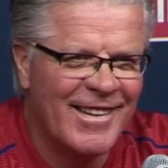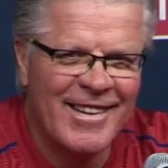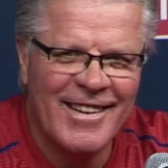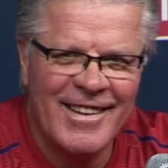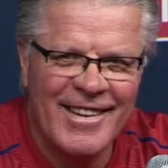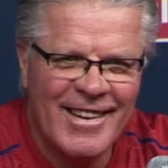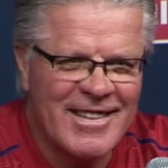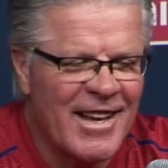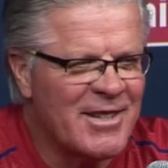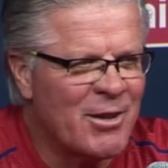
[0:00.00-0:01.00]

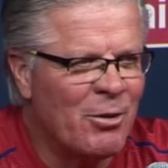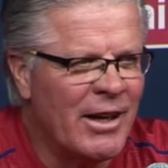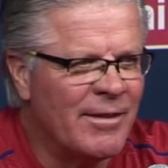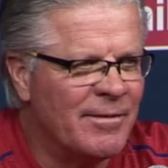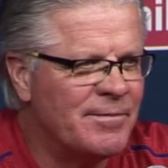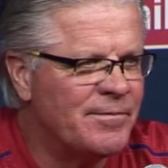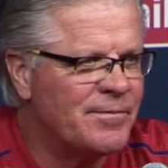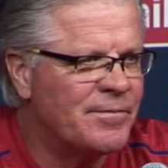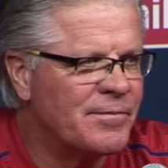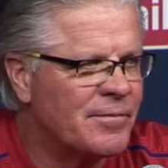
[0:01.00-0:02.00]
It's nice to win.
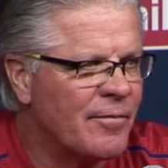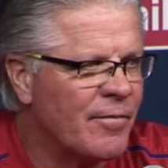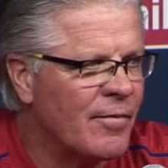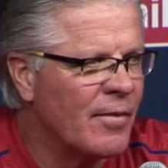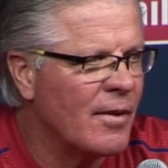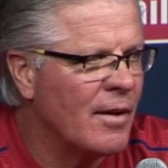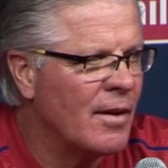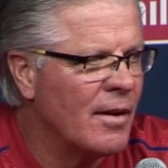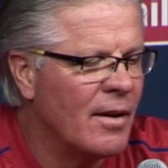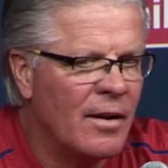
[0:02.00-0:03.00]

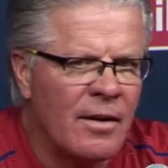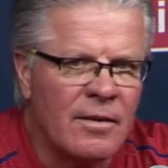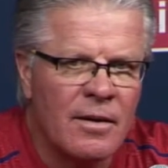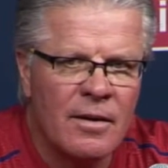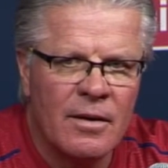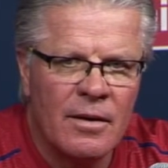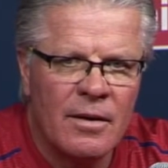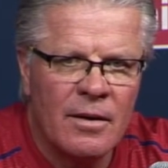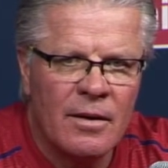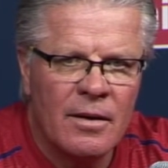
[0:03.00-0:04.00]
The decision
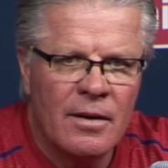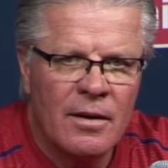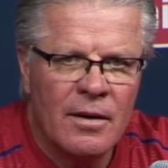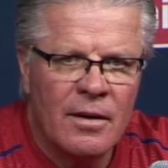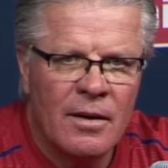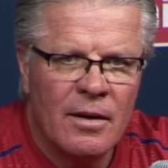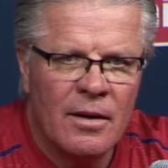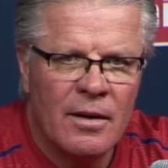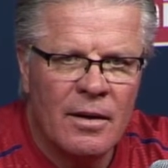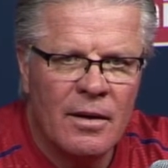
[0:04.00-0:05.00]
to
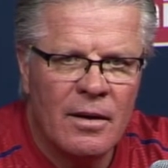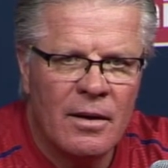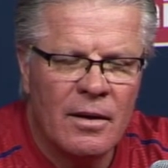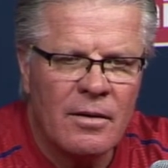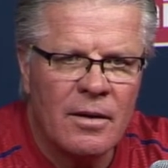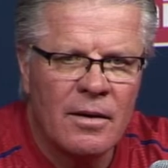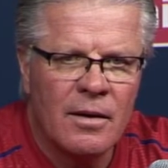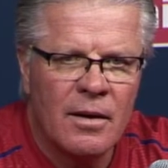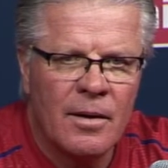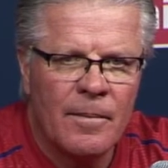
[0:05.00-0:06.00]
pull Buchanan
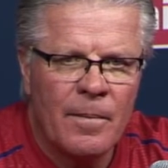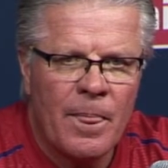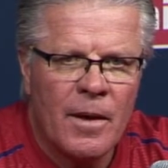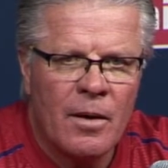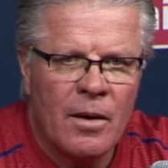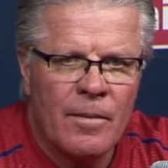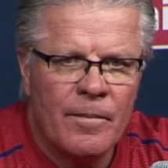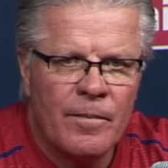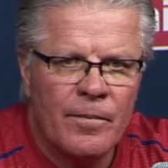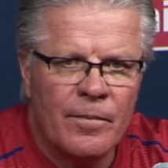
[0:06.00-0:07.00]
there with
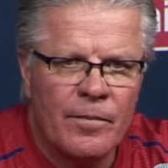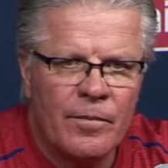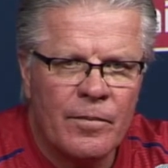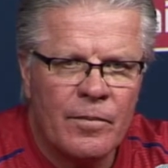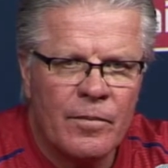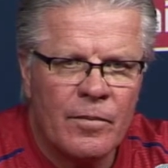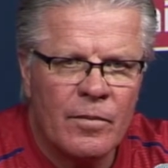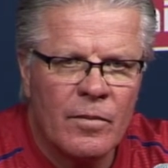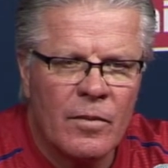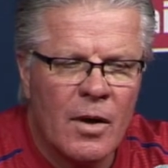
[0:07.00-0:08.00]
Duda coming up and
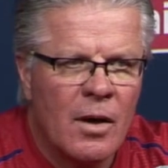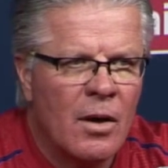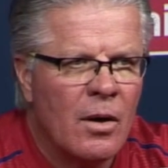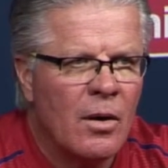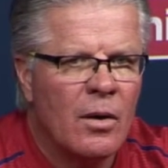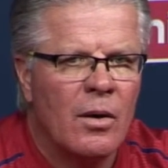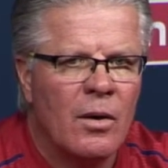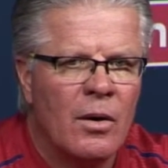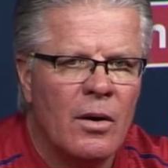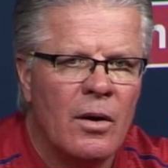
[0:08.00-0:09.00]
Loen, was that just the
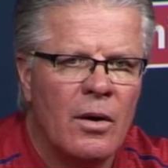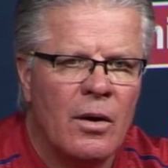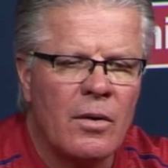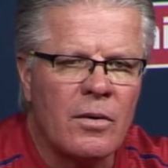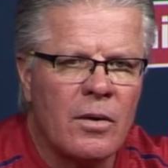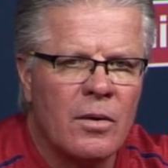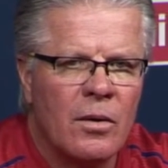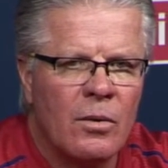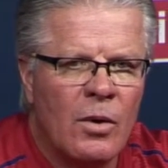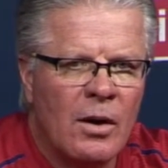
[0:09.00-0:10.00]
matchup, or was that
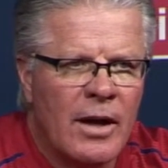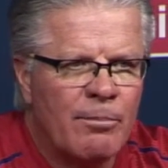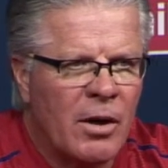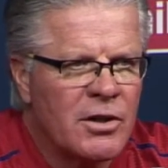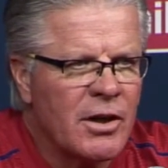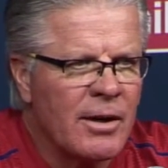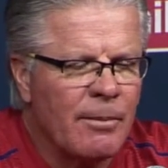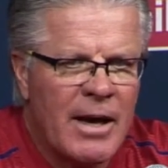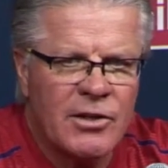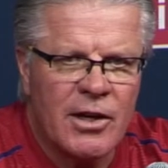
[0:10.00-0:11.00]
Well, it partially
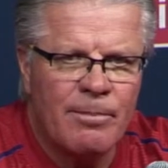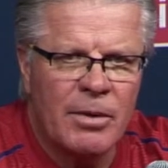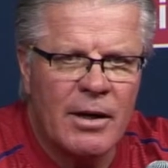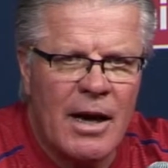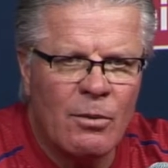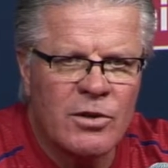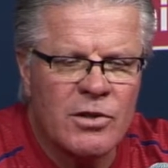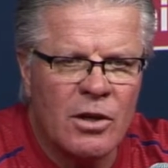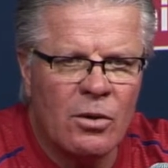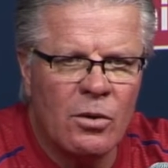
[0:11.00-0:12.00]
in the matchup, but I was
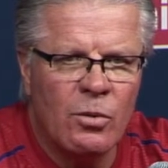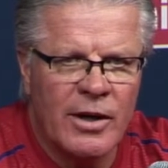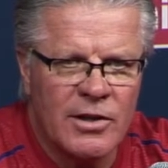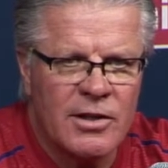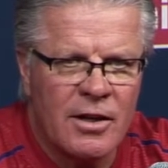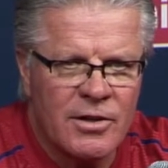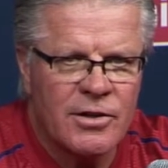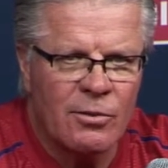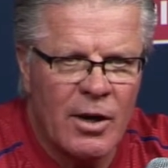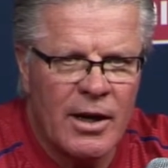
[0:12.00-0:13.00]
told when it starts
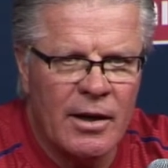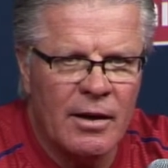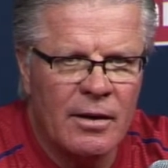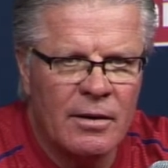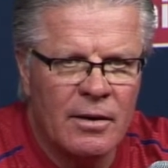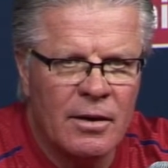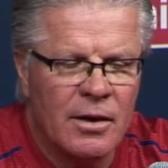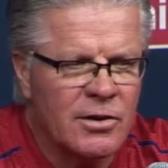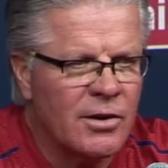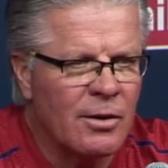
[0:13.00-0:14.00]
to rain,
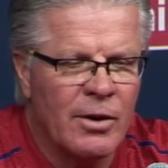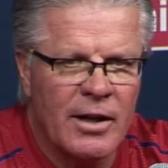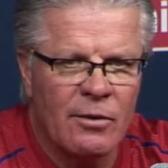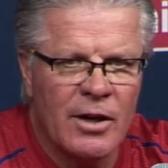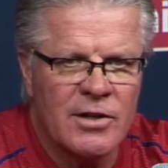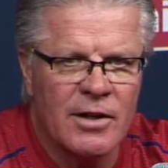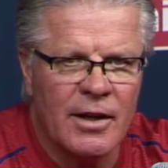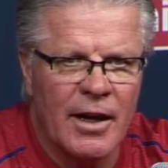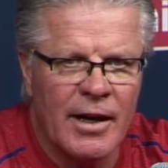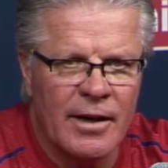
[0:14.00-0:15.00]
it's going to rain the rest of
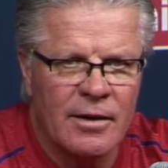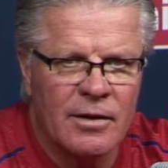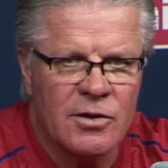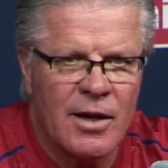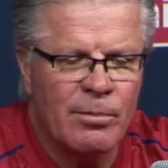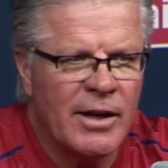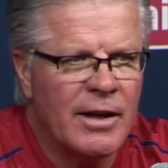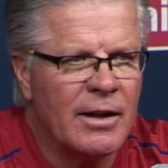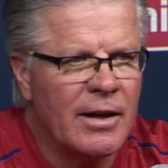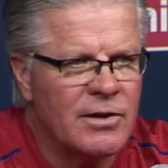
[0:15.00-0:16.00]
the night. So I
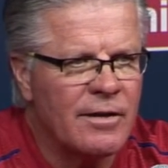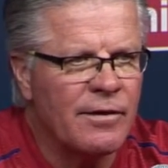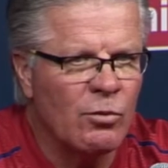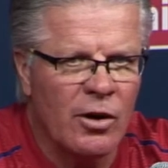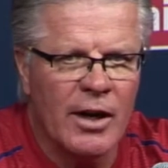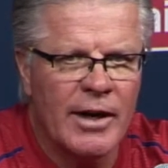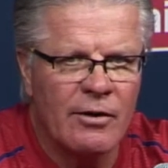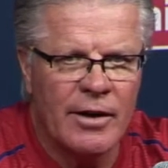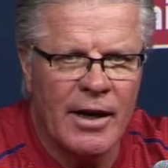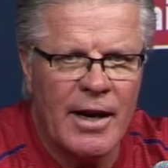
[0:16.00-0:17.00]
played it as if it were
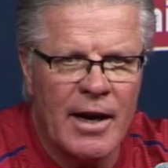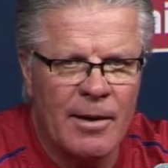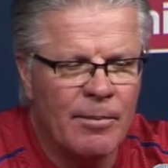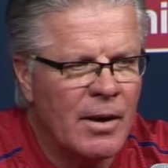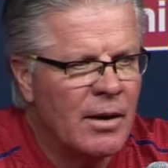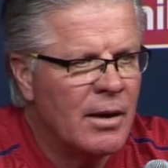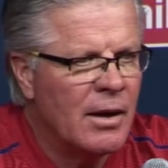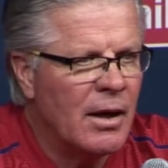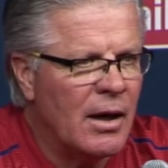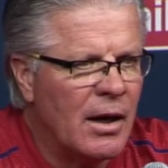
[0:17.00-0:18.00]
later in the game,
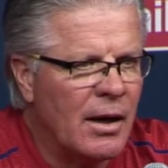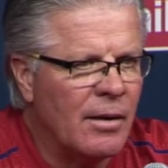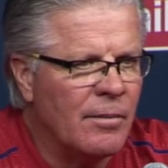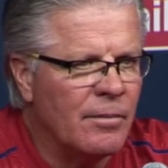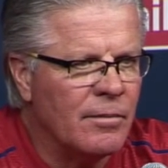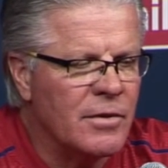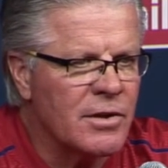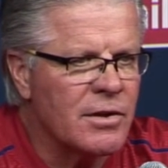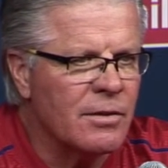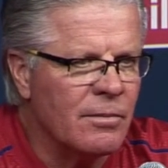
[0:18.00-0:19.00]

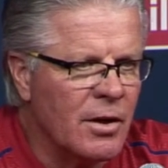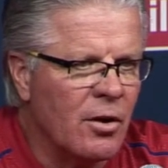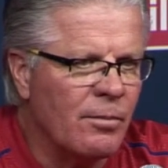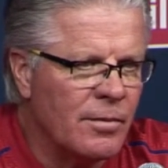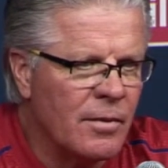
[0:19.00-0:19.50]
just to, you know,